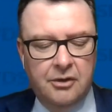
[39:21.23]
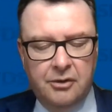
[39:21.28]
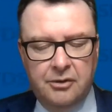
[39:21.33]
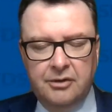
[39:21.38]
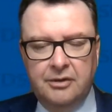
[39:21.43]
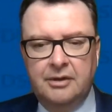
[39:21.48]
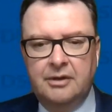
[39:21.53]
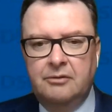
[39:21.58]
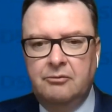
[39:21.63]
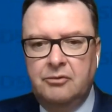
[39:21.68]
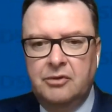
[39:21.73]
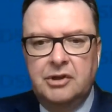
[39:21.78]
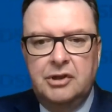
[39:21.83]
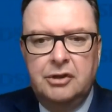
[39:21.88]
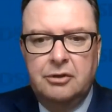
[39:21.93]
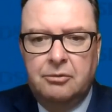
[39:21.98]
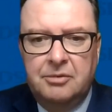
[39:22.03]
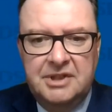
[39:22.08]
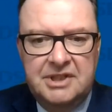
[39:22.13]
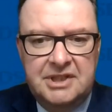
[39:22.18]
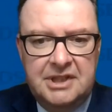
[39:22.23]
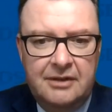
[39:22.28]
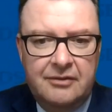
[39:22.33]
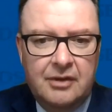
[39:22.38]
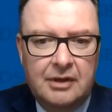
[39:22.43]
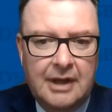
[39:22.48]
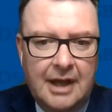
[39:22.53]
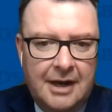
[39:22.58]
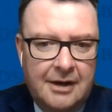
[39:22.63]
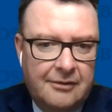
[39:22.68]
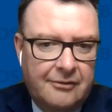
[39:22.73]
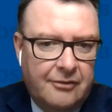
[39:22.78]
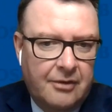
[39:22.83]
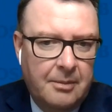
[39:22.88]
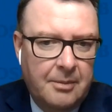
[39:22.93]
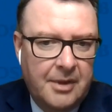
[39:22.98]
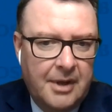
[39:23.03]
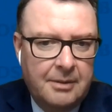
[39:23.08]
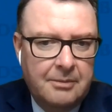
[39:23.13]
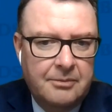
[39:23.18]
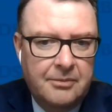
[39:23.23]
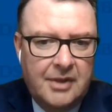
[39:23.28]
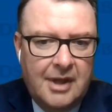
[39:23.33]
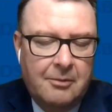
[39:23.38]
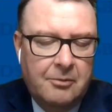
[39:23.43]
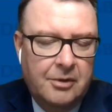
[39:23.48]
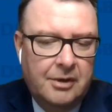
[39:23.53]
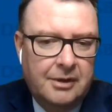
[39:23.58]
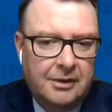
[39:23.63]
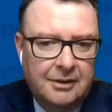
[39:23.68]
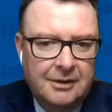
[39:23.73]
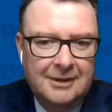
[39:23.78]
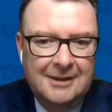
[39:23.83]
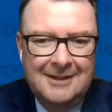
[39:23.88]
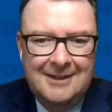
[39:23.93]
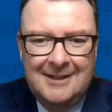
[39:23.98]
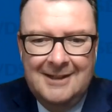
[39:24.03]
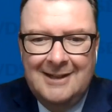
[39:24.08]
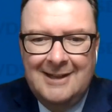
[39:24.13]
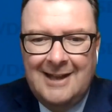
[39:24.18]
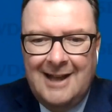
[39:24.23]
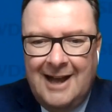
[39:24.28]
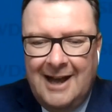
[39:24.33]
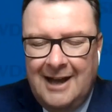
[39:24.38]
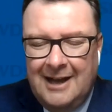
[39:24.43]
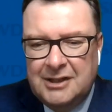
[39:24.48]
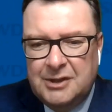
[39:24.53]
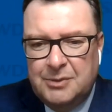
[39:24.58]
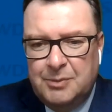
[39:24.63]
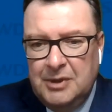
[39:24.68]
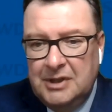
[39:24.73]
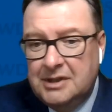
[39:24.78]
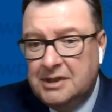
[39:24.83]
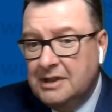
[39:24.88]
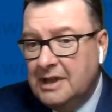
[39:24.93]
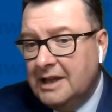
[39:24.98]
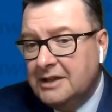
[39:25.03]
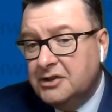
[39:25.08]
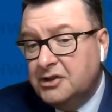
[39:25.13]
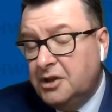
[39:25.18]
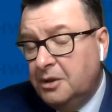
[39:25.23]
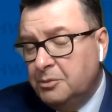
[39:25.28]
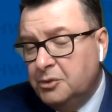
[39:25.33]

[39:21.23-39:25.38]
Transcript: You'll you'll receive a letter from them that will uh, speak to that.